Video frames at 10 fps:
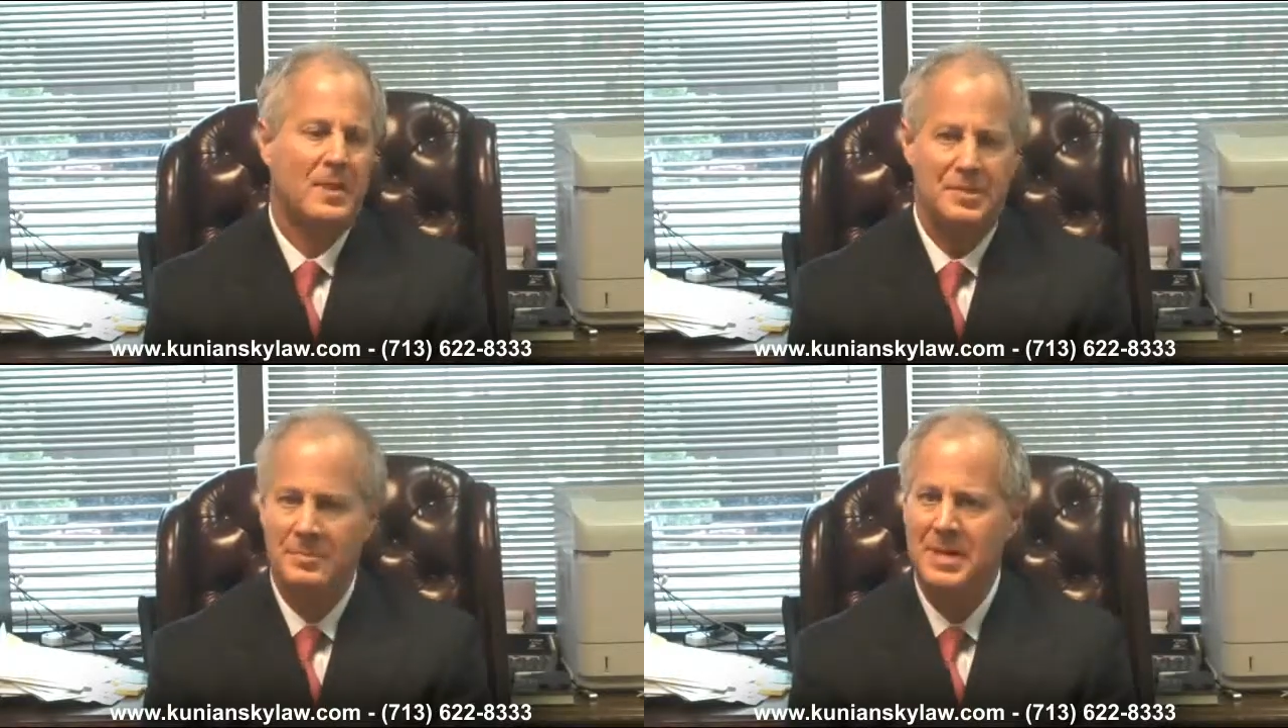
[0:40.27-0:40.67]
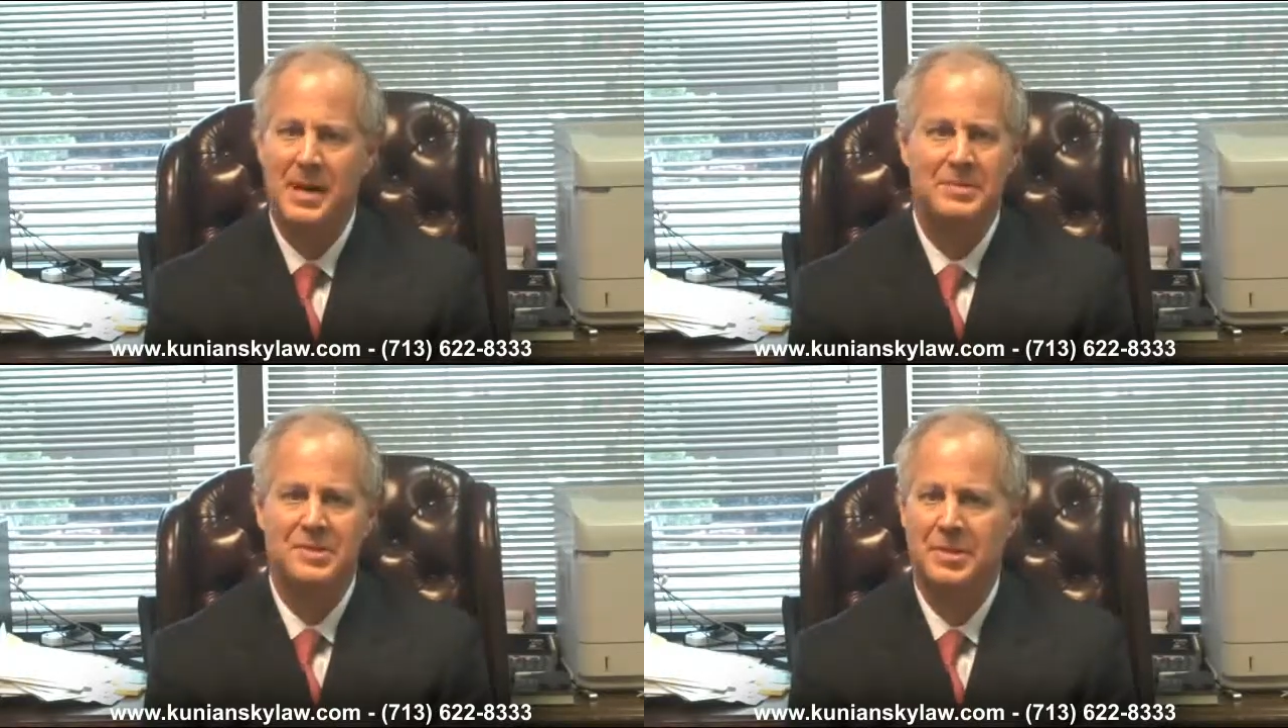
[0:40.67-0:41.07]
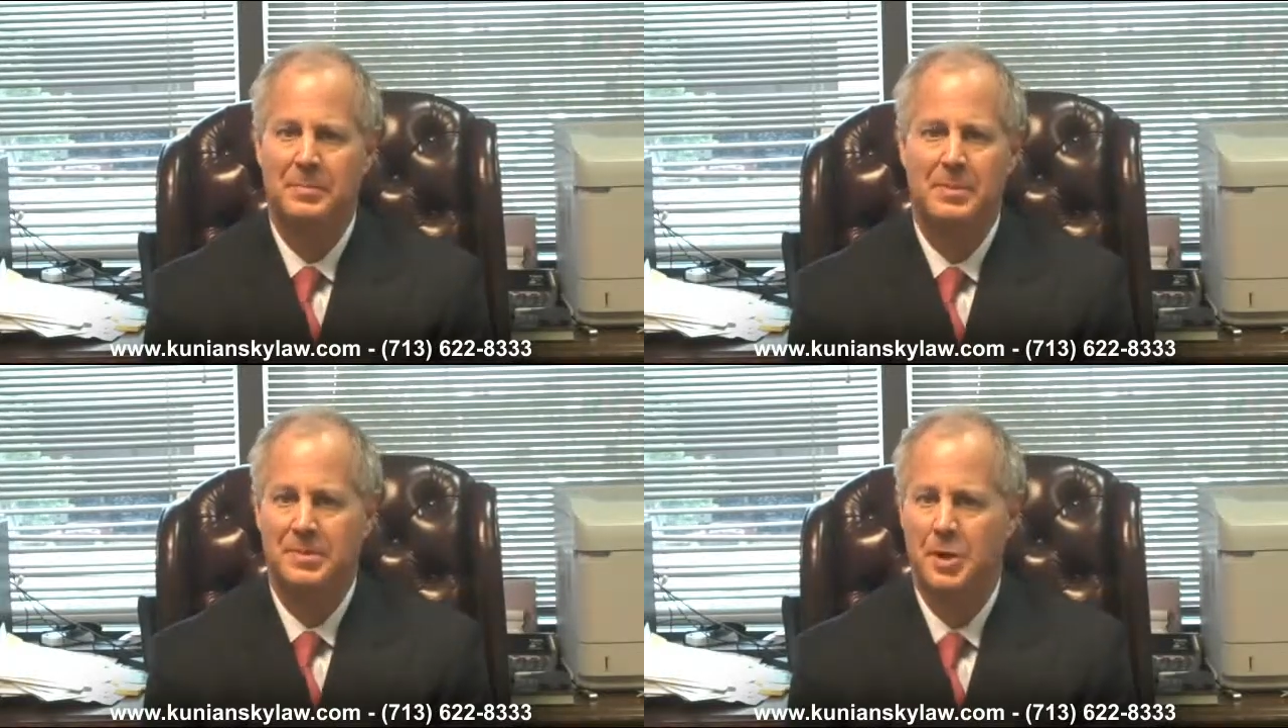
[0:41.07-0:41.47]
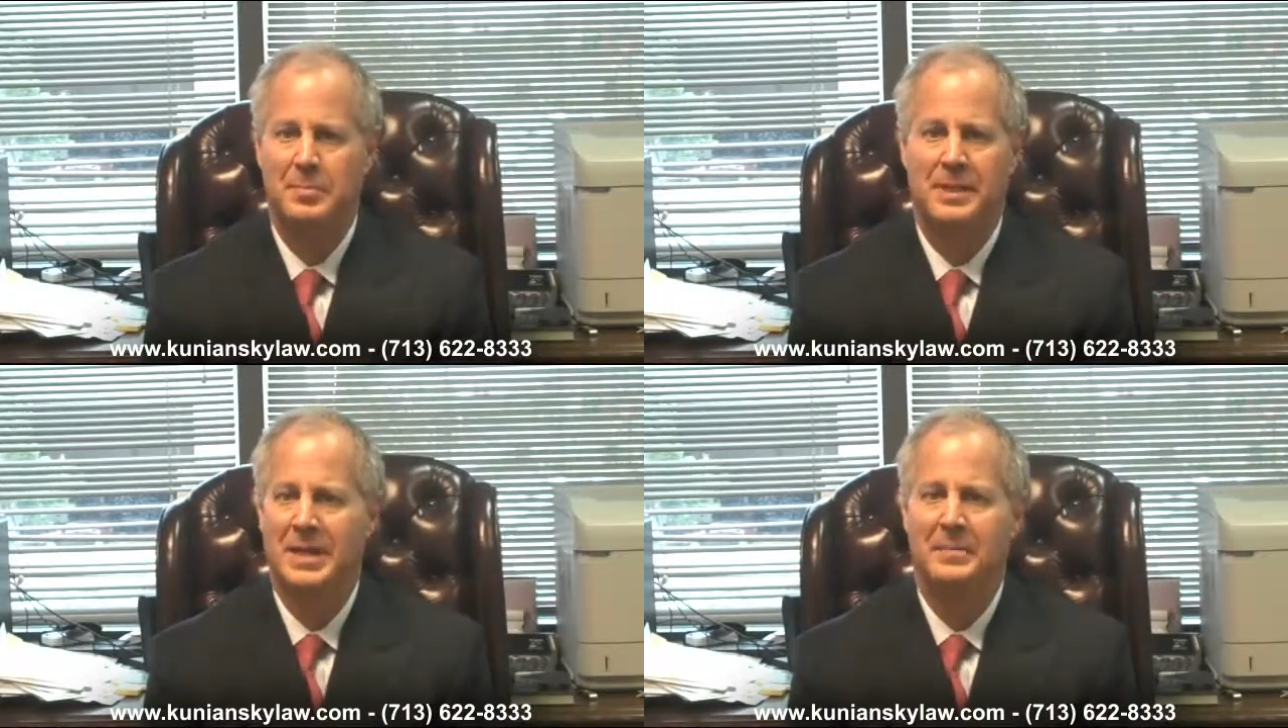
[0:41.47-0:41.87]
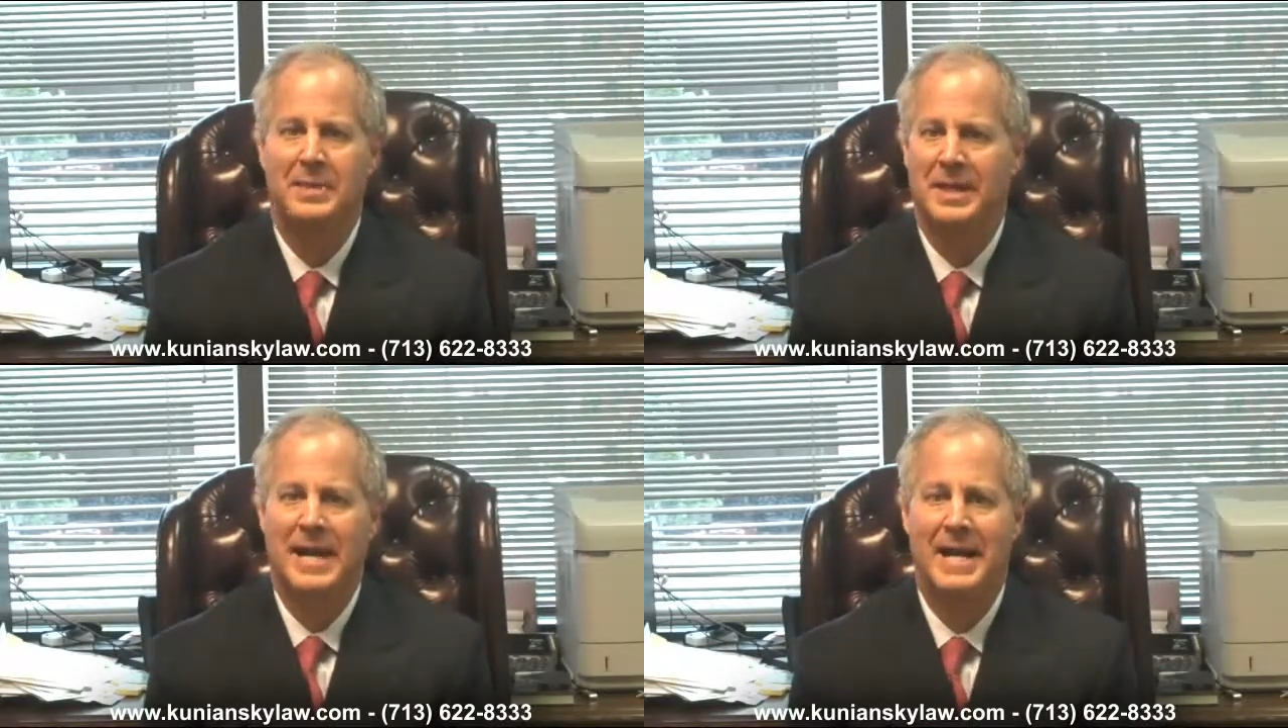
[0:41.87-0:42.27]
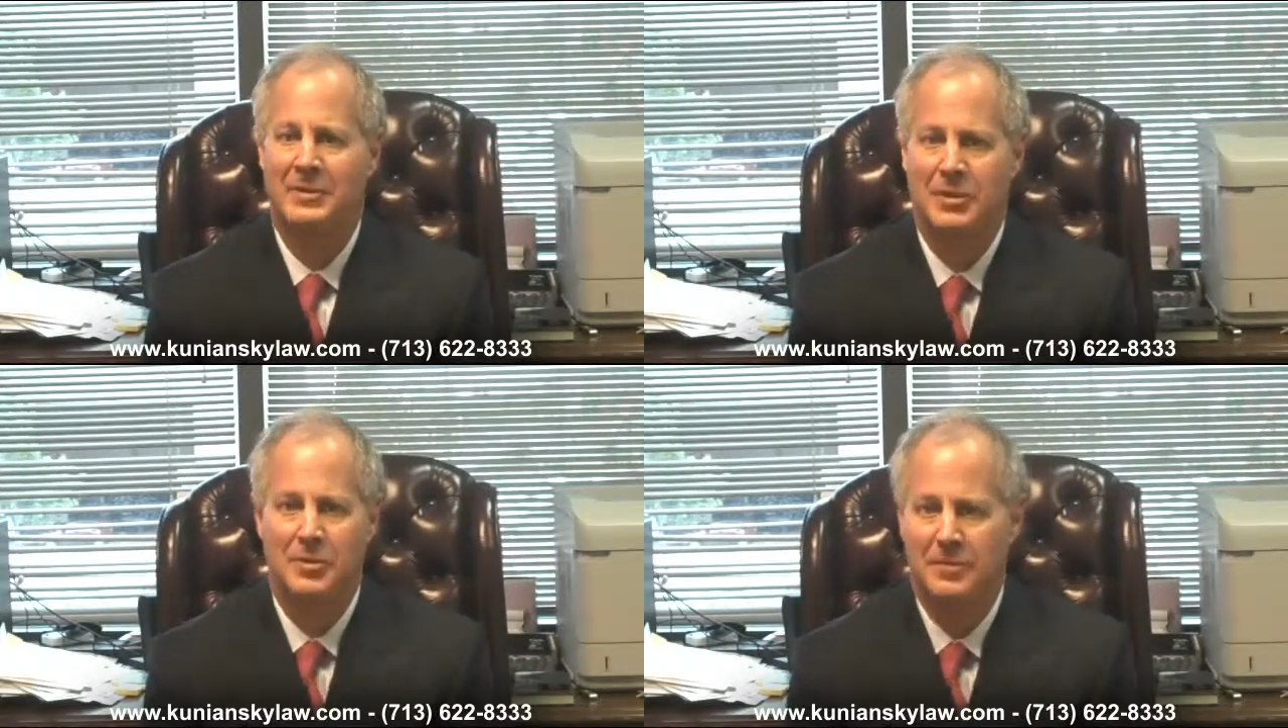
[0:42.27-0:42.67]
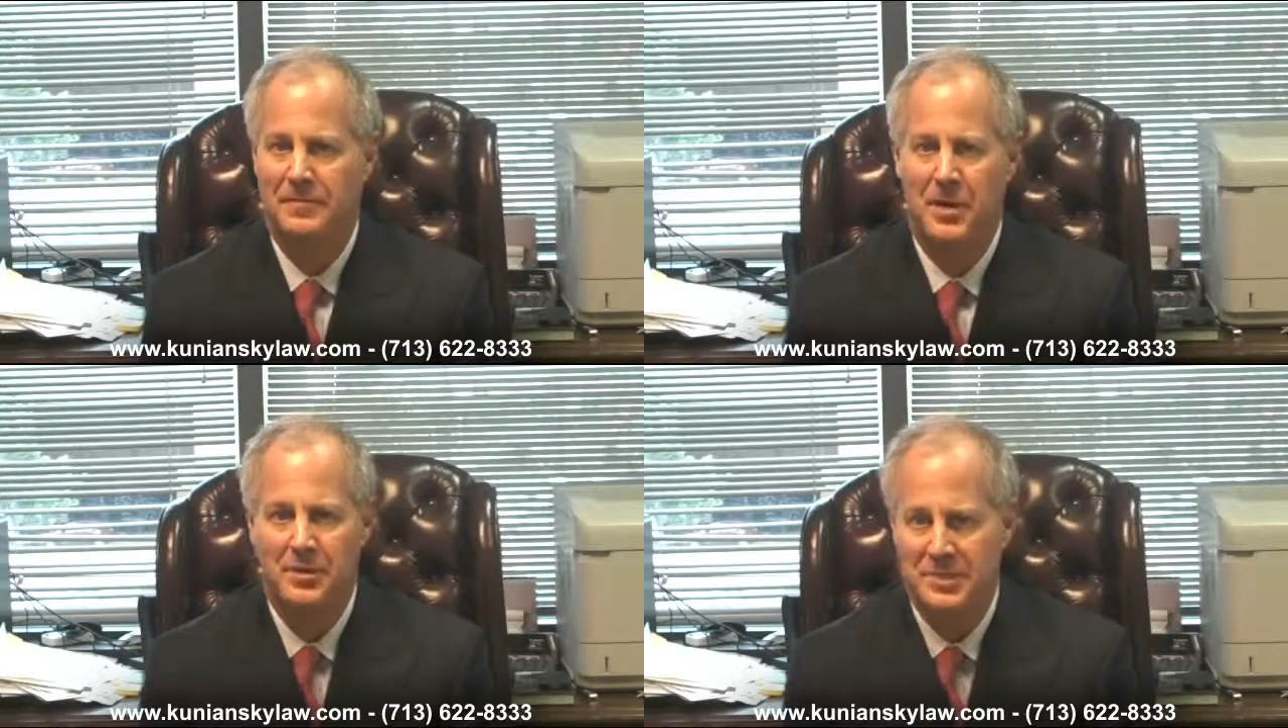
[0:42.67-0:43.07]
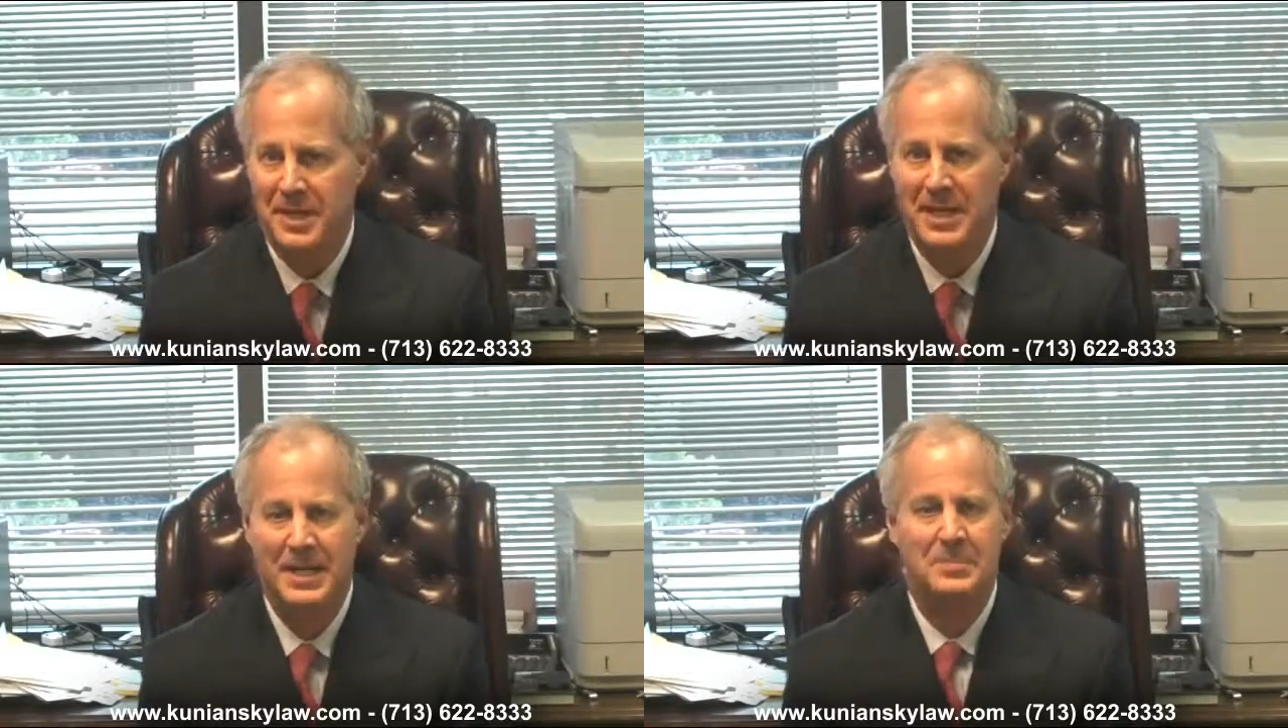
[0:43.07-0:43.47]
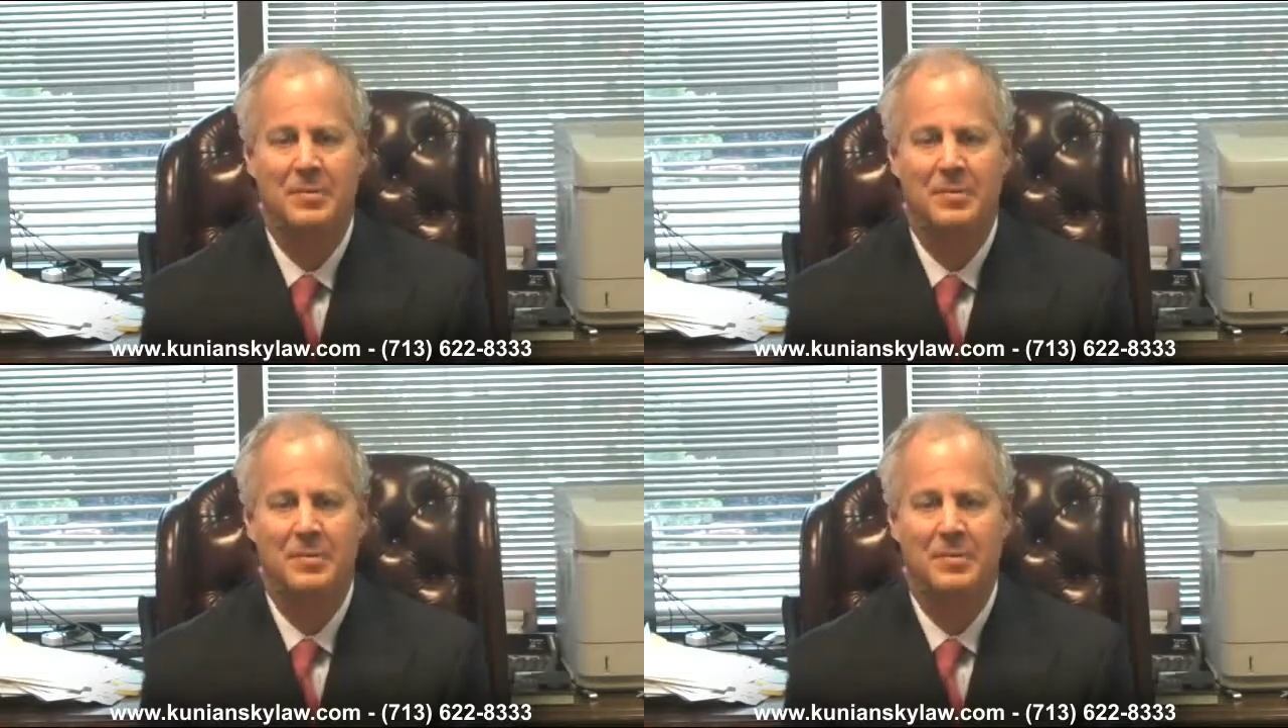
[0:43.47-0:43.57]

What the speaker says: Sometimes as simple as opening up an account under a false name,